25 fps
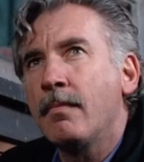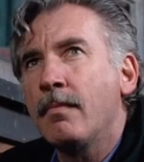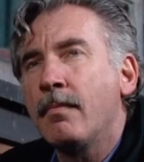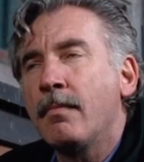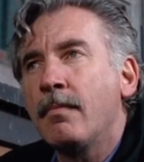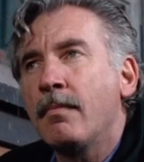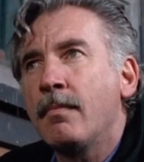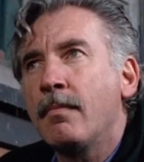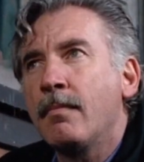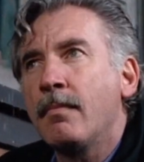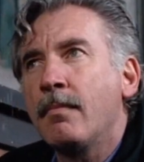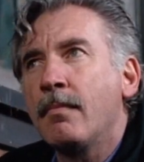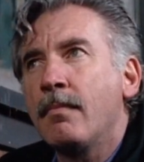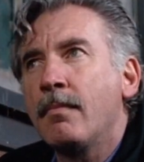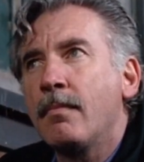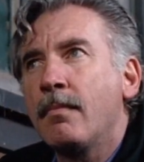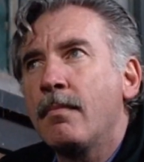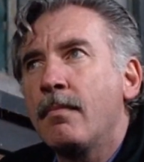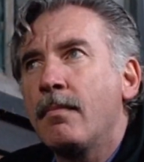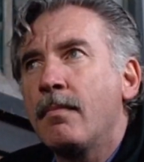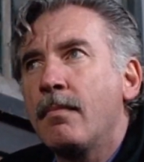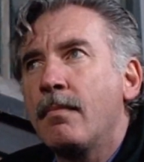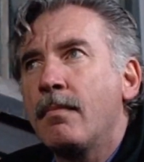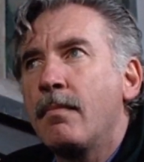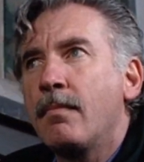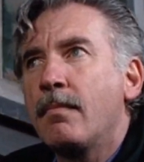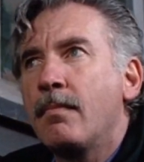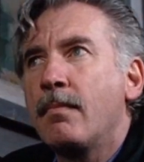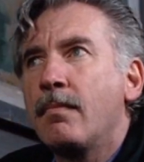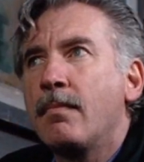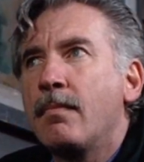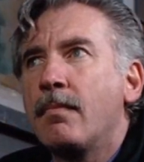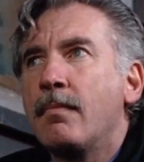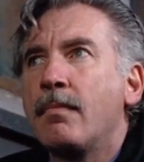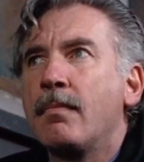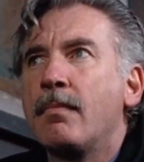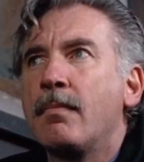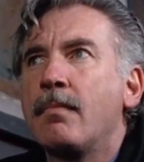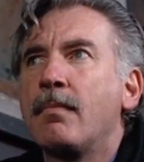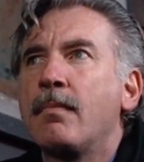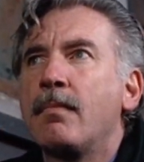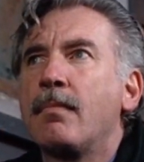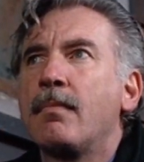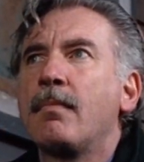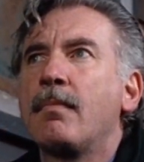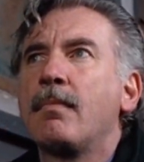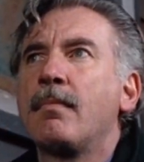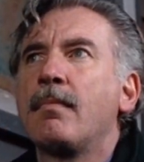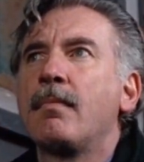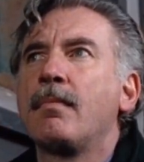
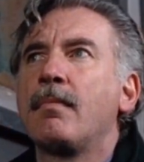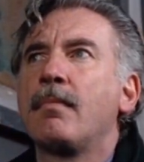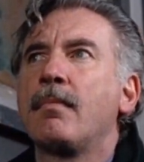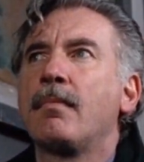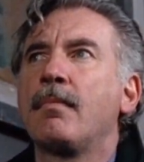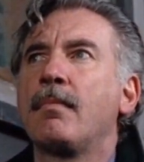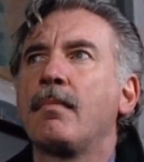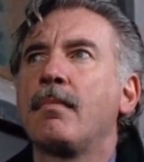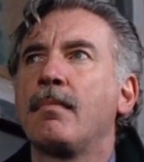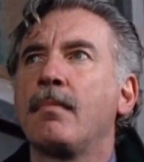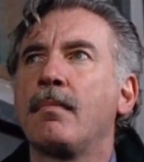No words are spoken by the person on screen.